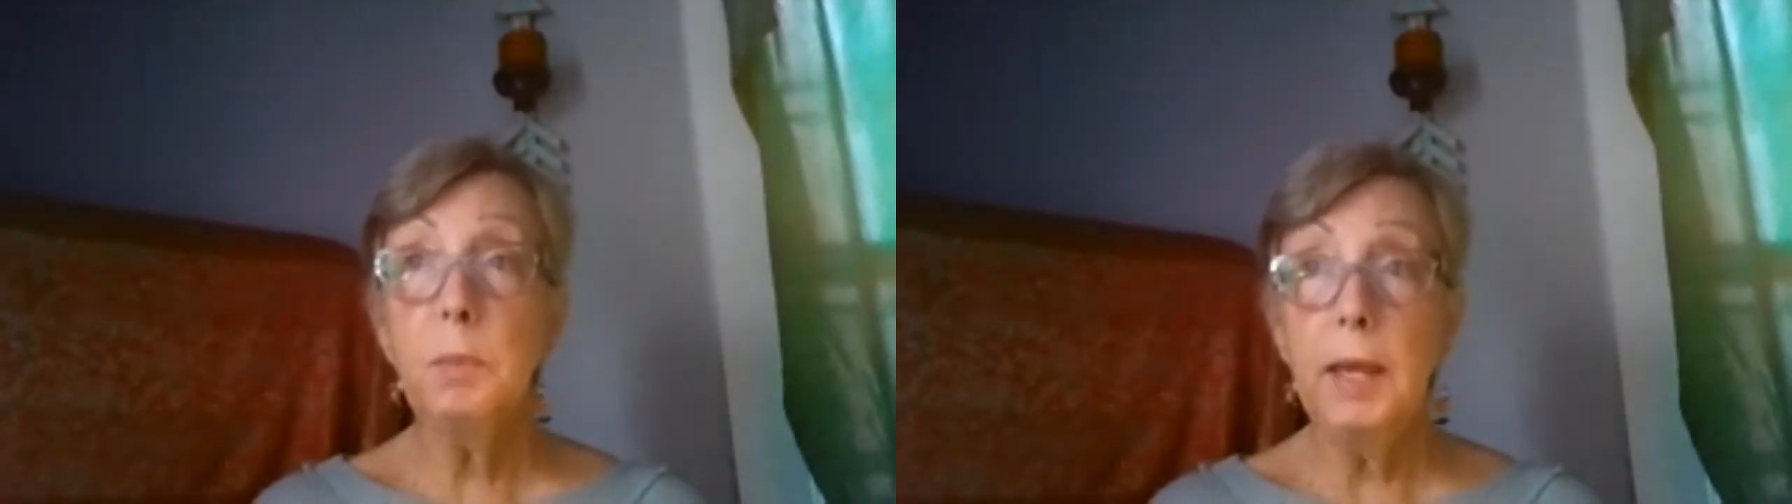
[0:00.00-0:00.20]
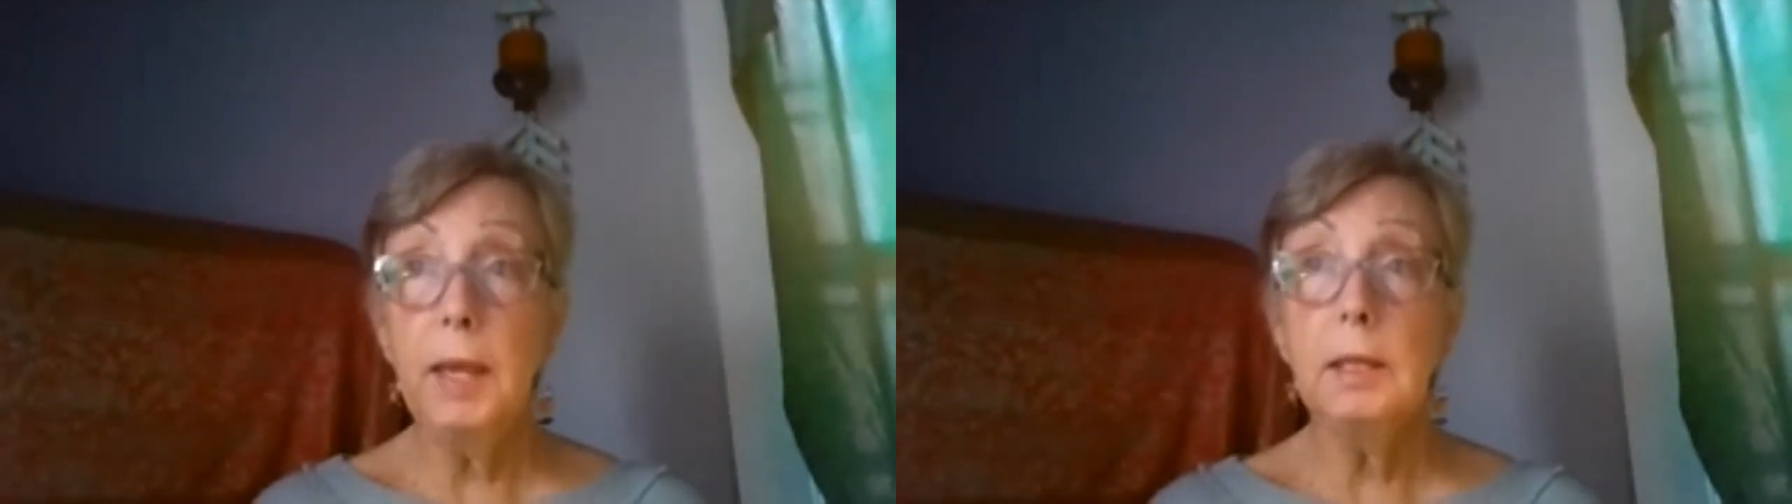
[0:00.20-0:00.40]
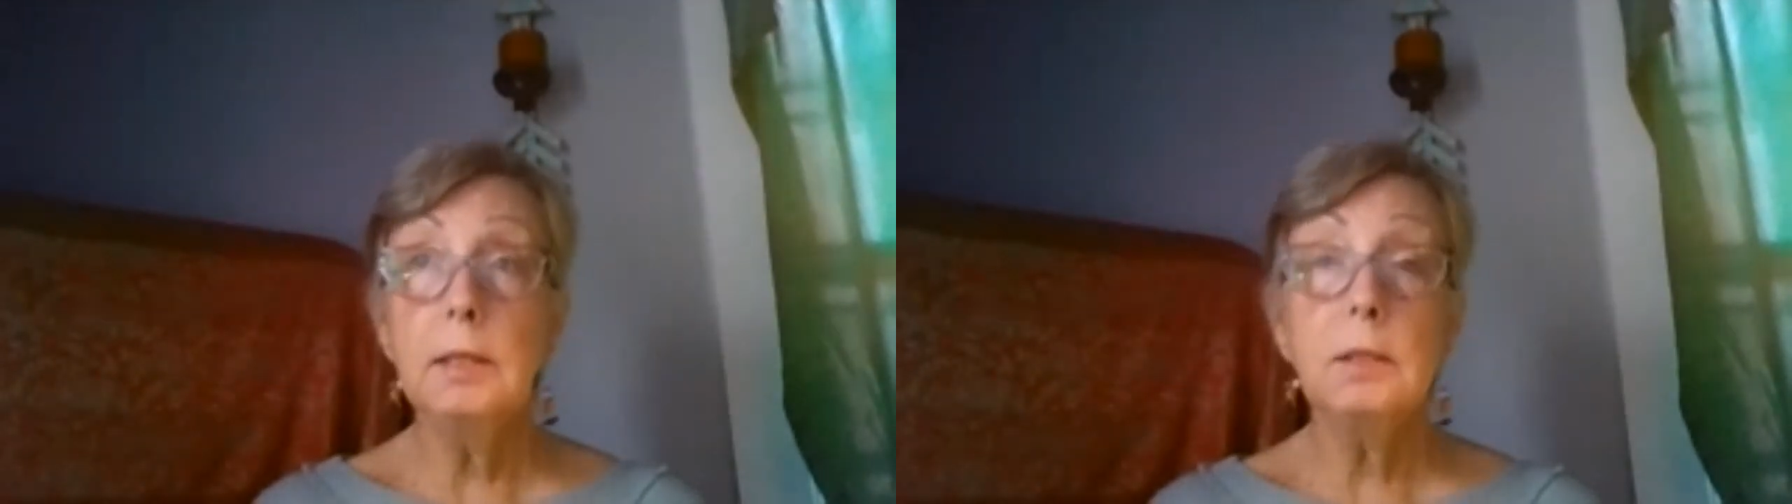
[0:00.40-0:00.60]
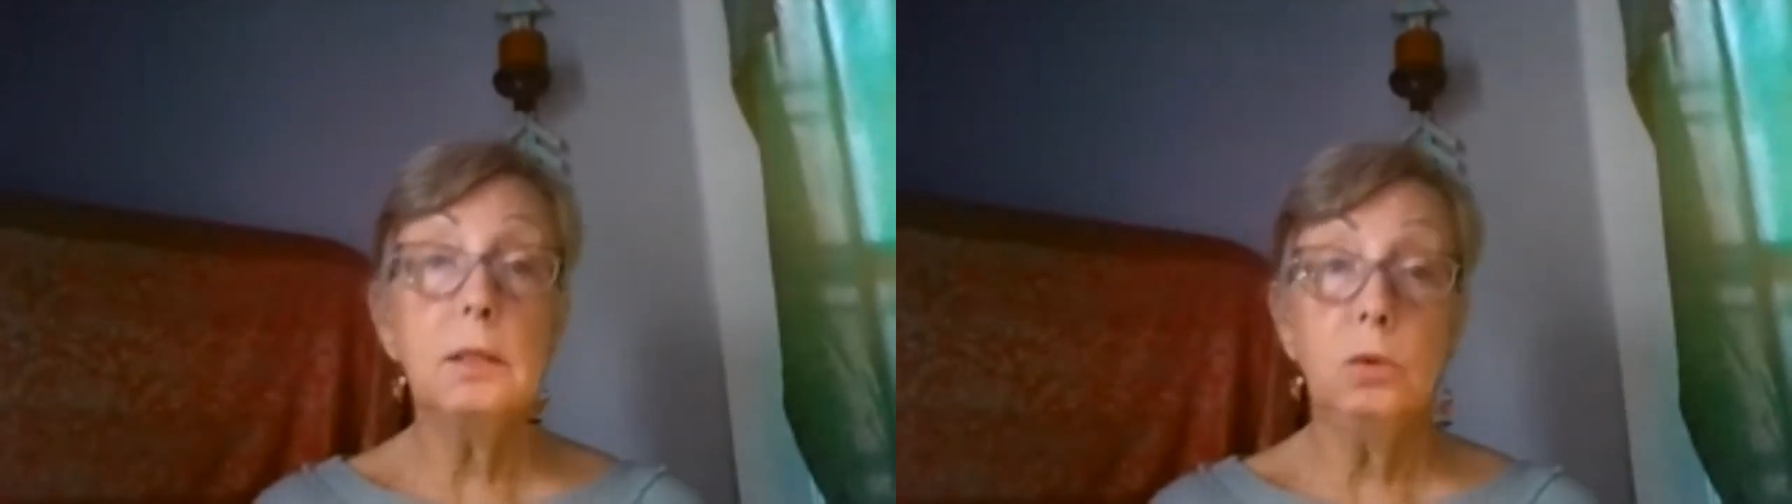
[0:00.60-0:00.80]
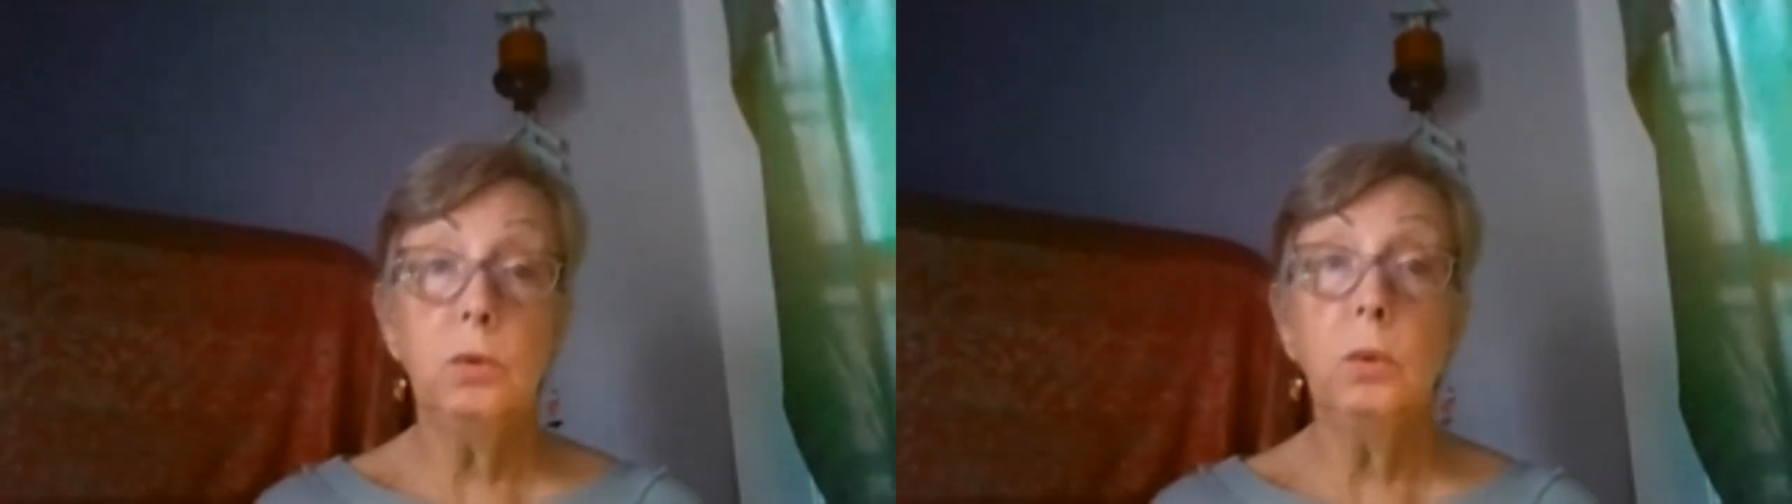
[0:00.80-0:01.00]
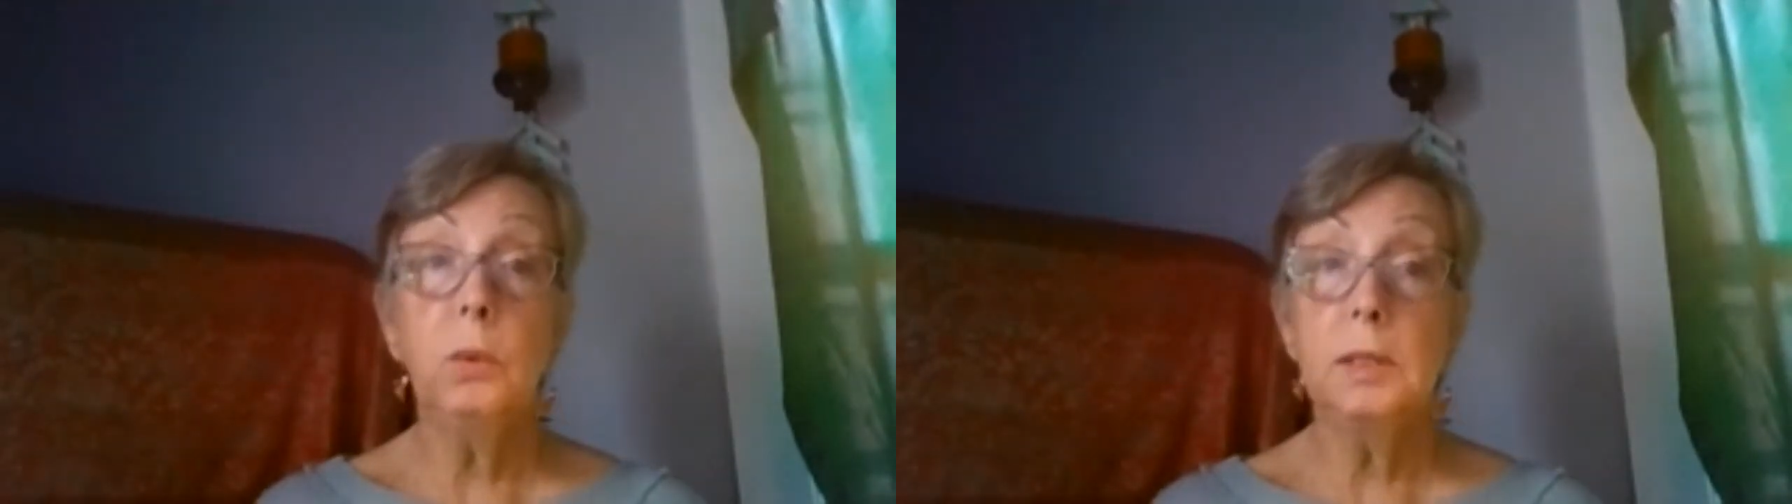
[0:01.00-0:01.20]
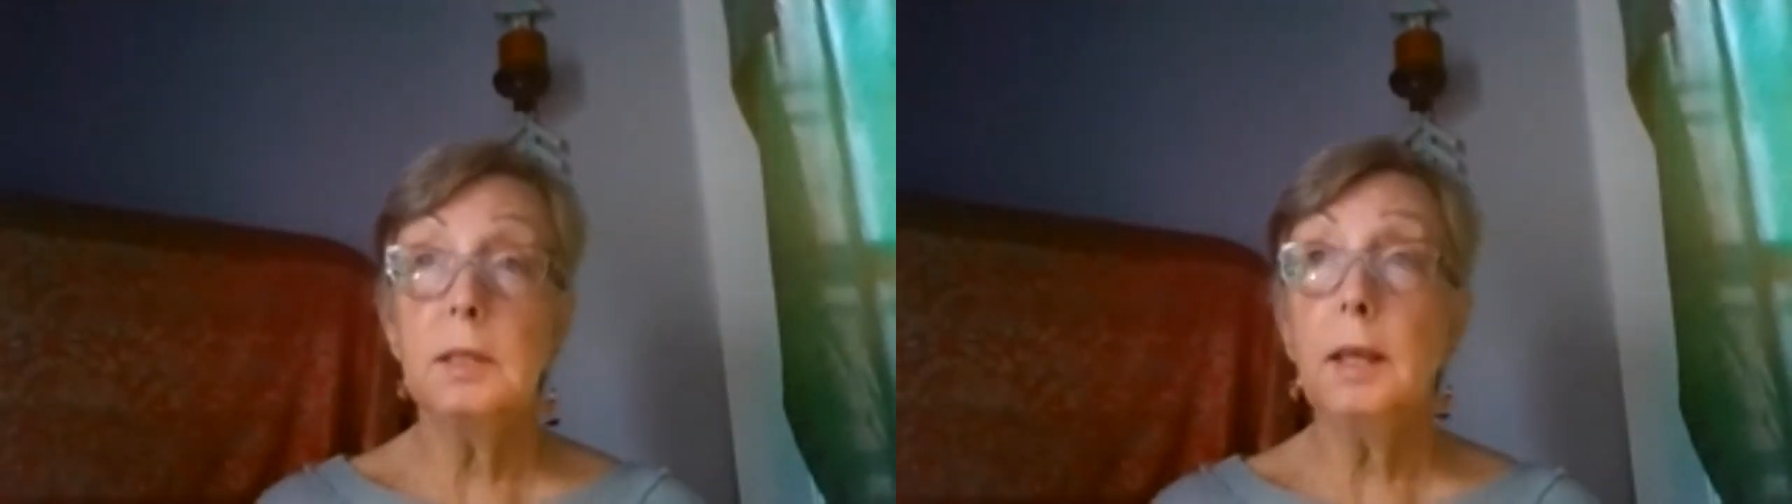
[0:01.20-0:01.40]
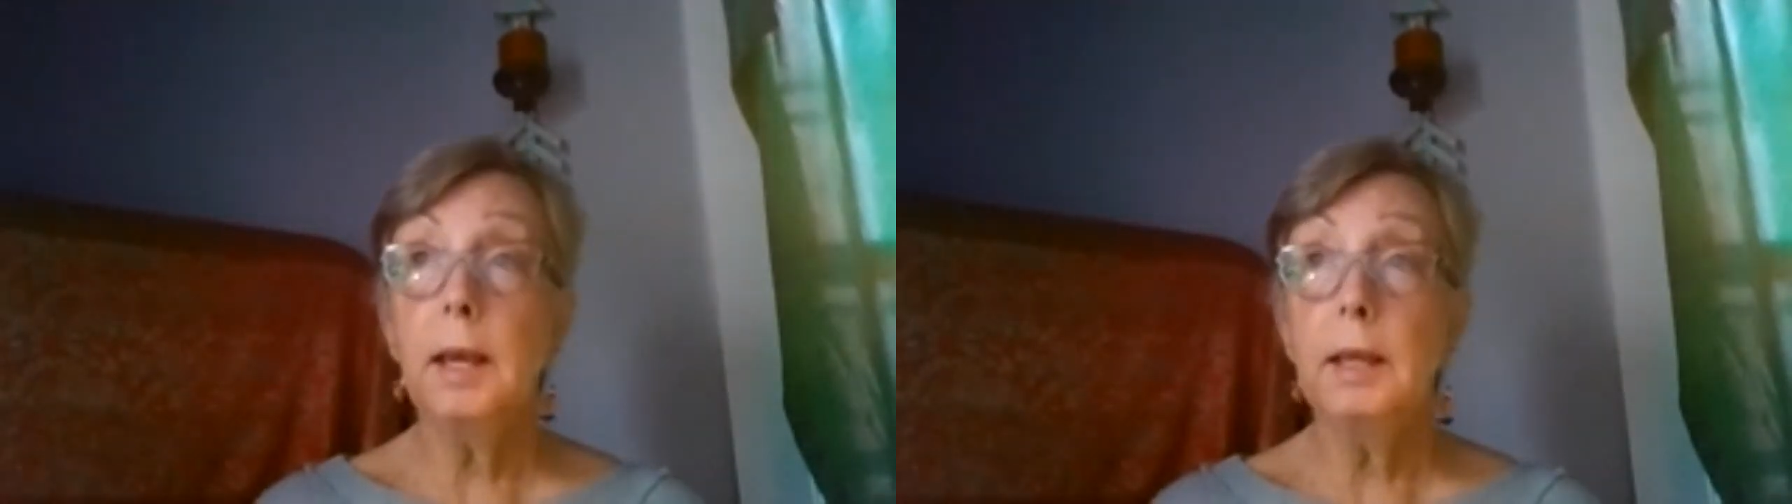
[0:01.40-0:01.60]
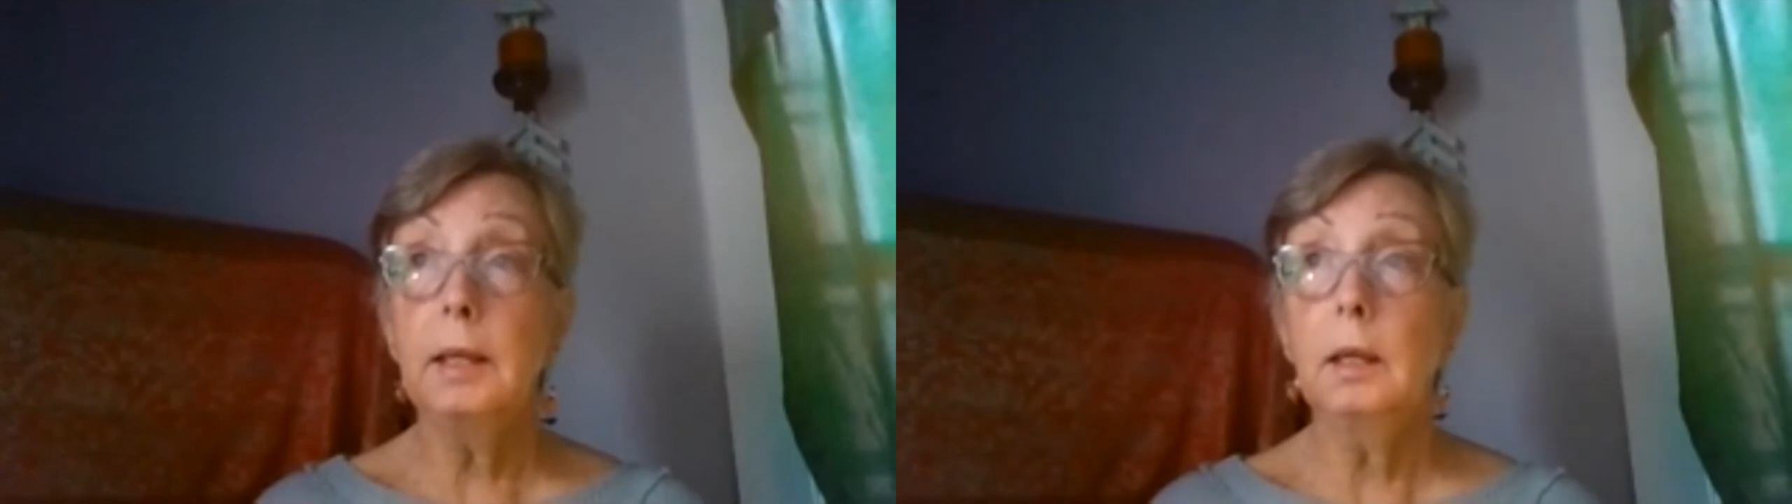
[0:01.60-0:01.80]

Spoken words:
pagans, and Druids alike.